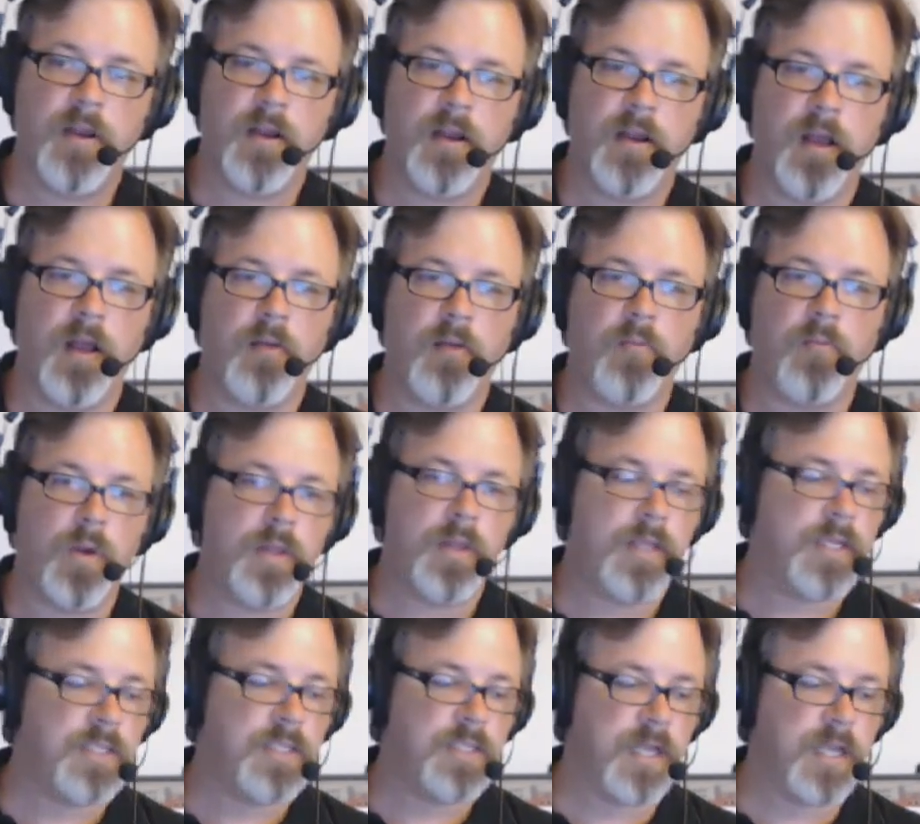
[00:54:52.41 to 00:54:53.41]
Uh, one
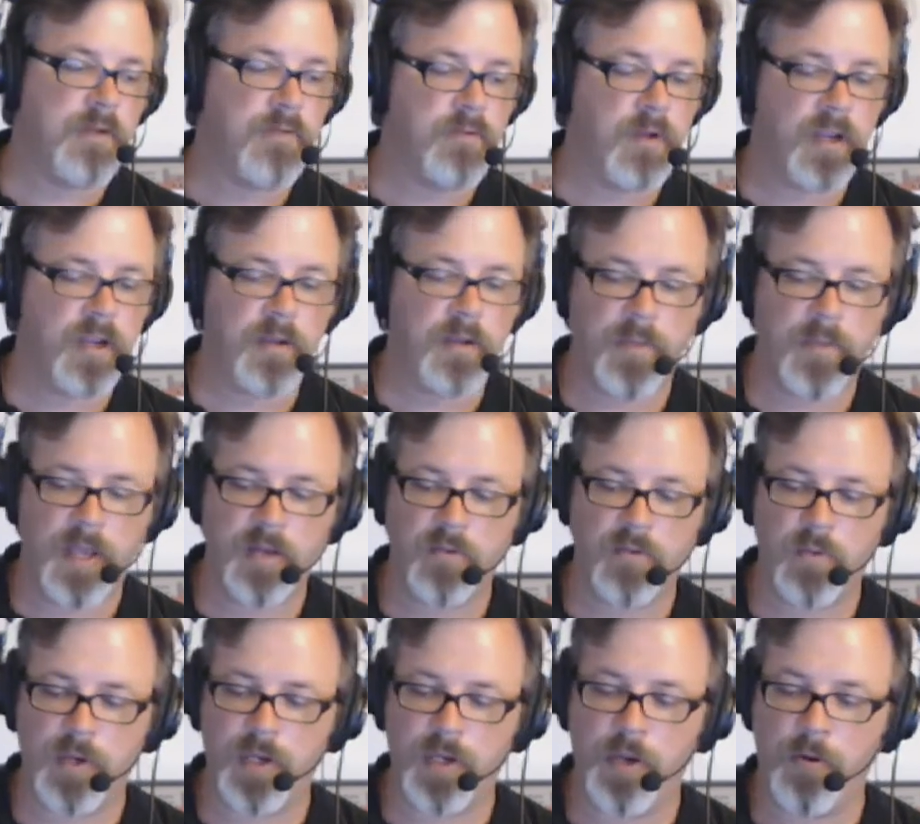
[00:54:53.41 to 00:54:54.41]
things I would recommend
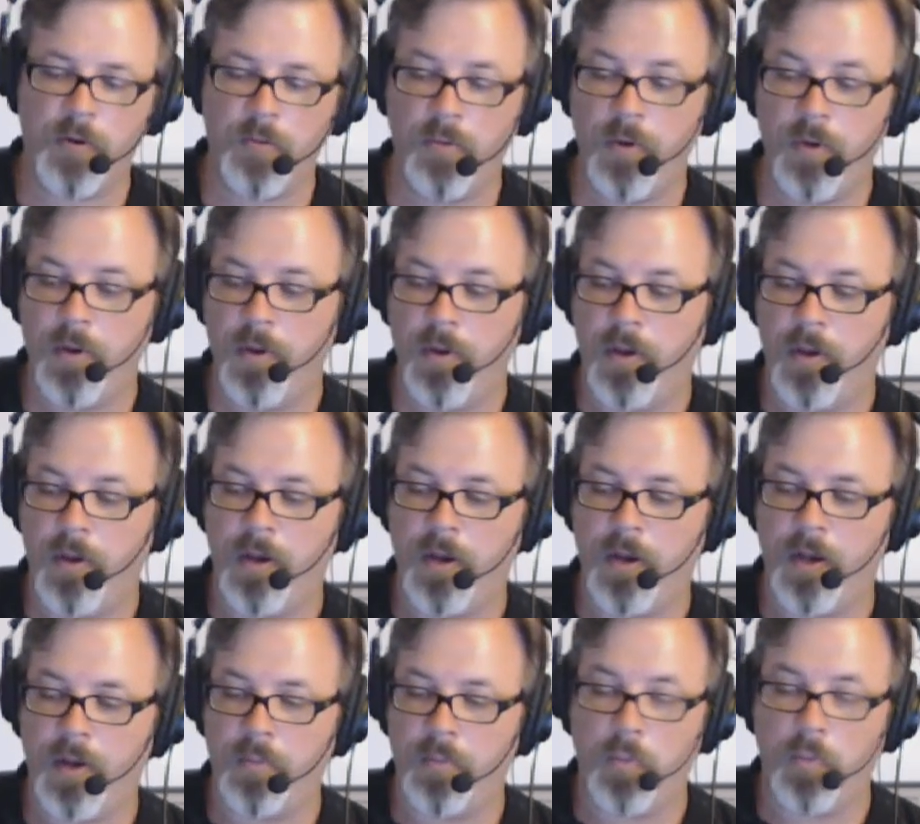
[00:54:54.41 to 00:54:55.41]
when you
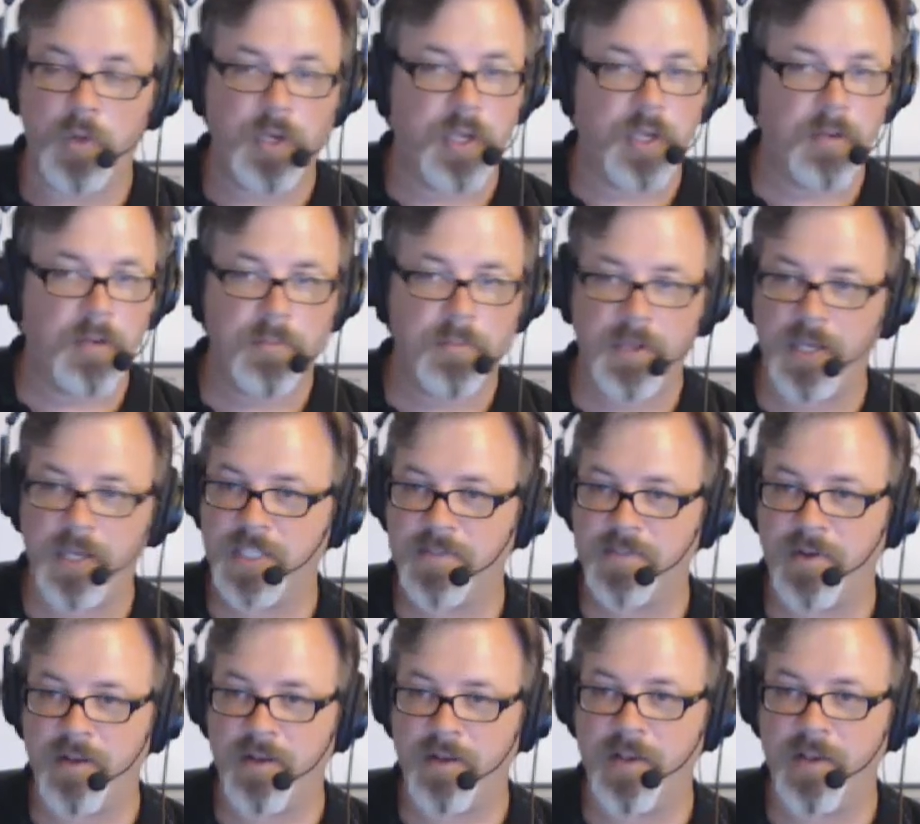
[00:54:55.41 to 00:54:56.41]
uh, when you get a
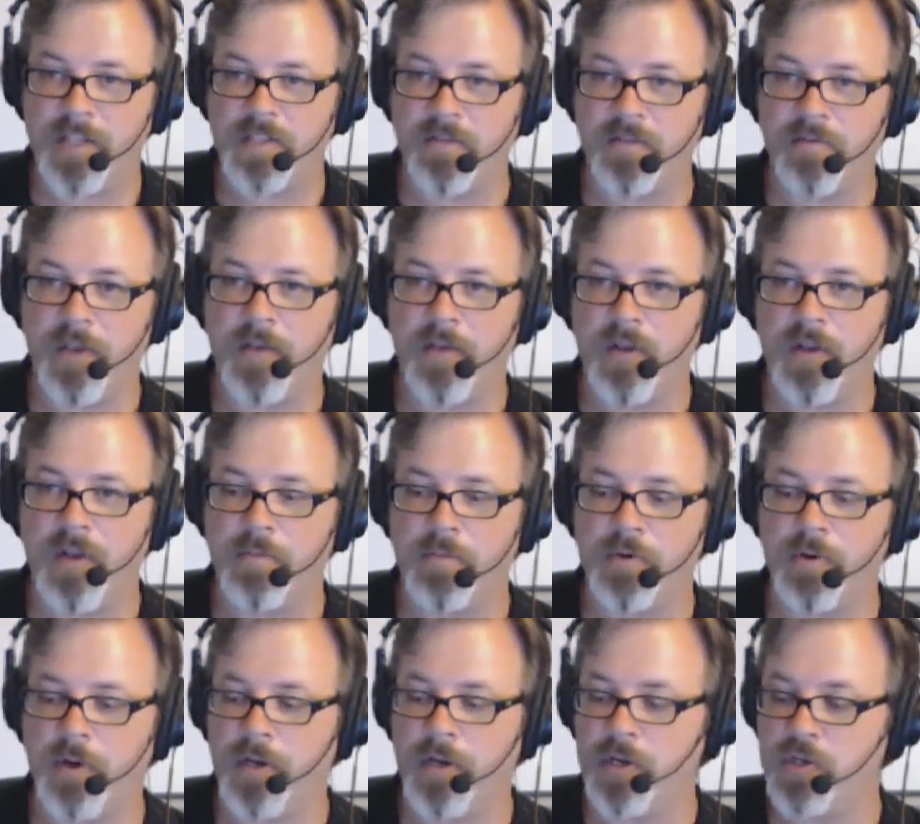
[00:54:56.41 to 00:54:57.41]
PX5S, if you have an
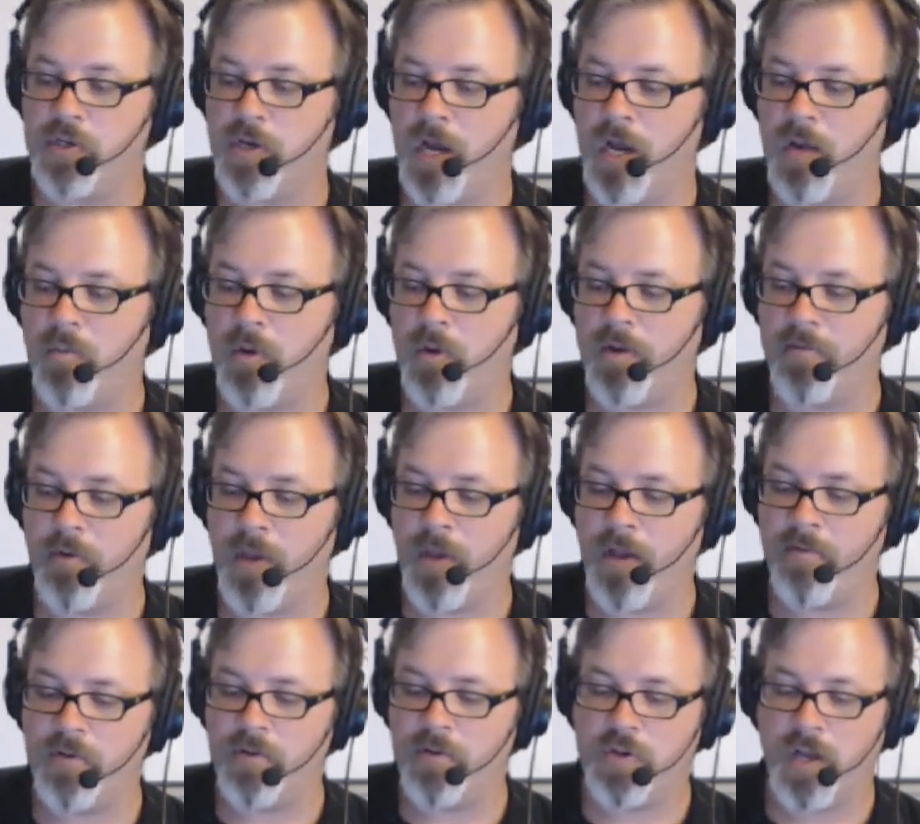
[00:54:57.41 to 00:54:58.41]
opportunity to try one, if you
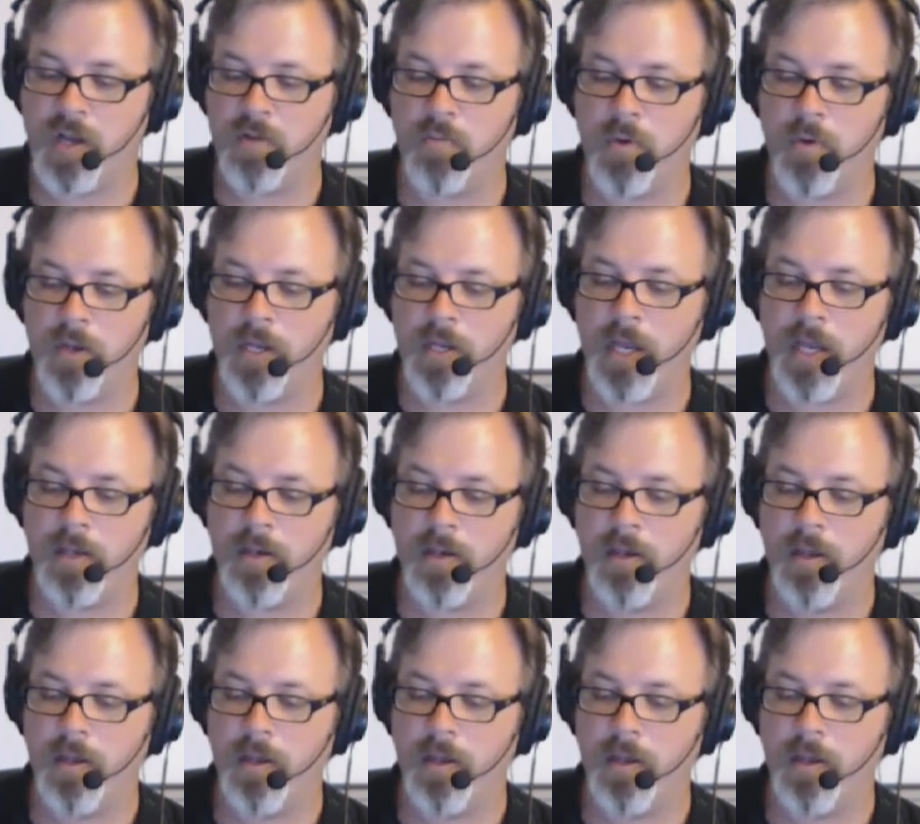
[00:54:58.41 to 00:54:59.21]
haven't tried one yet,